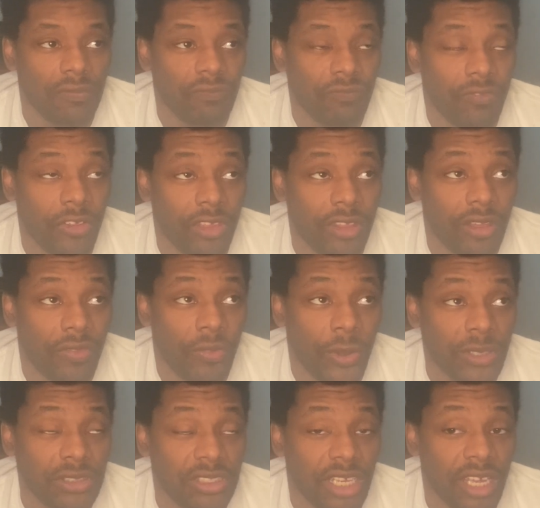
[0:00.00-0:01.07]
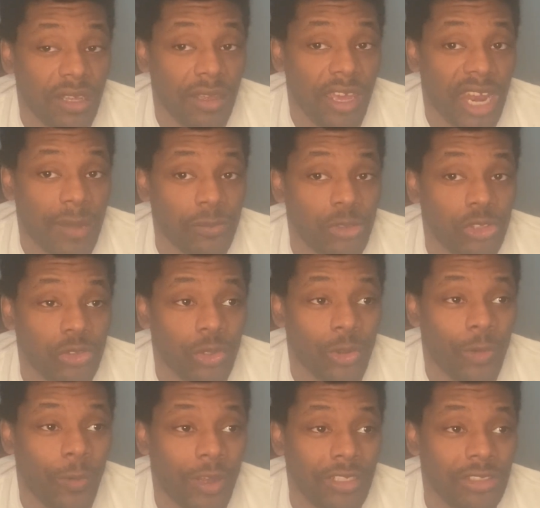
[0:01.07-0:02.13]
for the first thing. Then I'm just
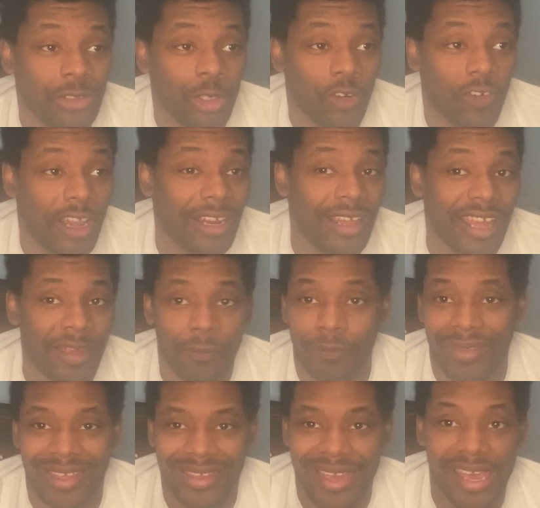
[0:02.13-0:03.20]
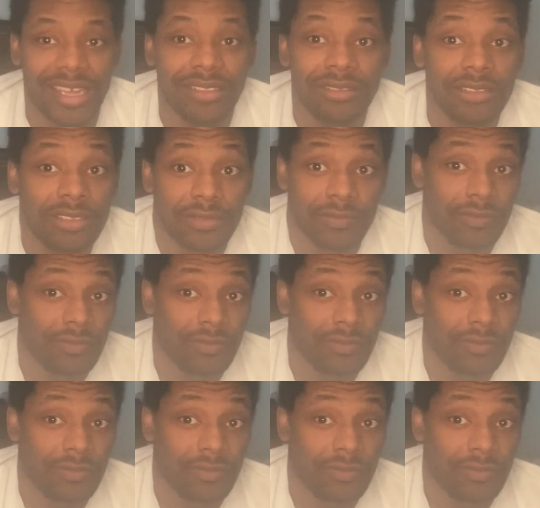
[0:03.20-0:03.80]
going to write "It begins,"